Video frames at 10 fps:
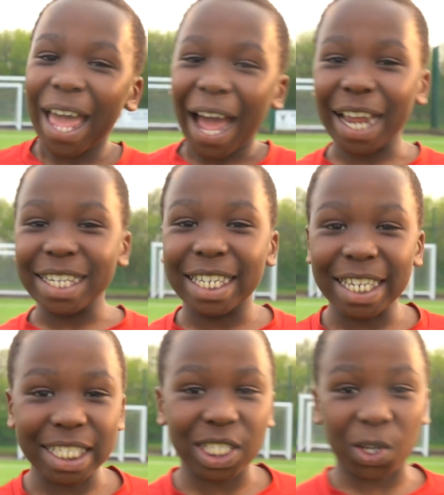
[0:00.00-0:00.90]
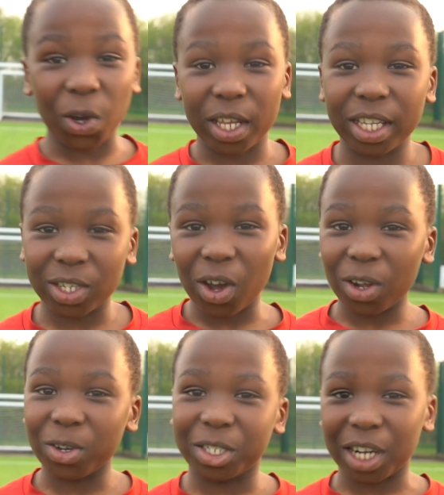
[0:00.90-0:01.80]
And he's, good, he's got
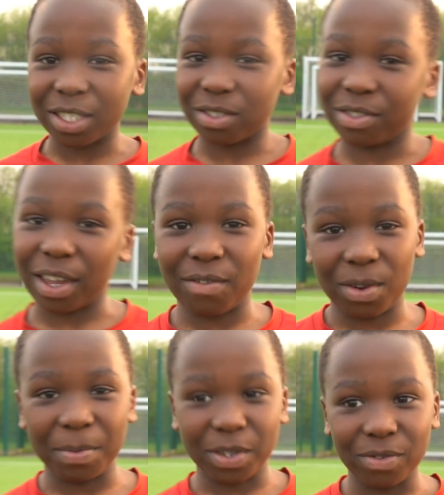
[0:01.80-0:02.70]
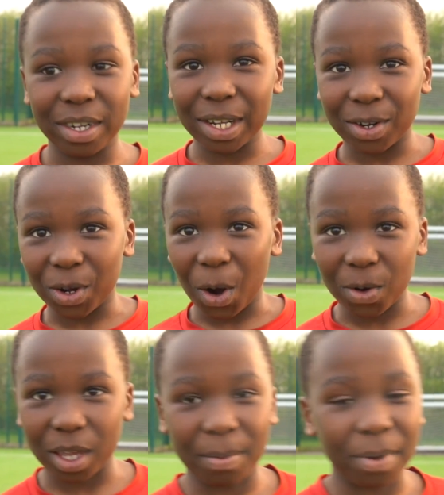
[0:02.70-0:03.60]
a good chance of saving him. He's a really good
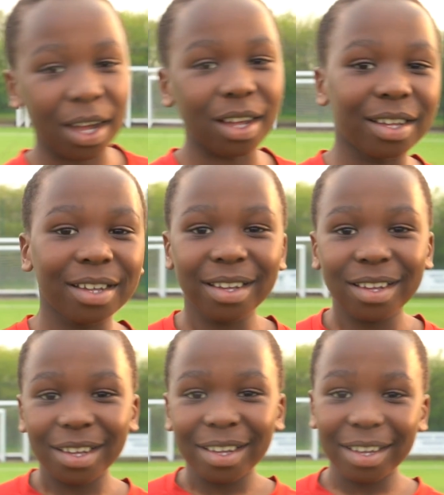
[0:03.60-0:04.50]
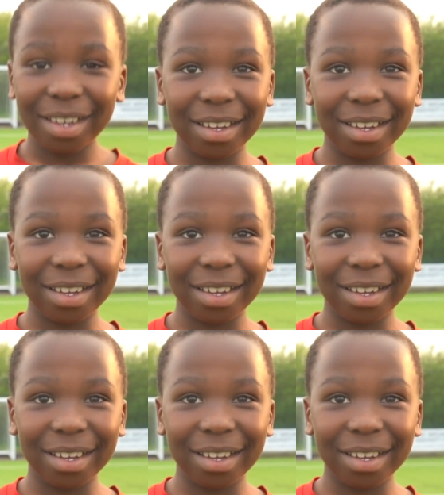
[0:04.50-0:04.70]
goalkeeper. Okay, okay. How many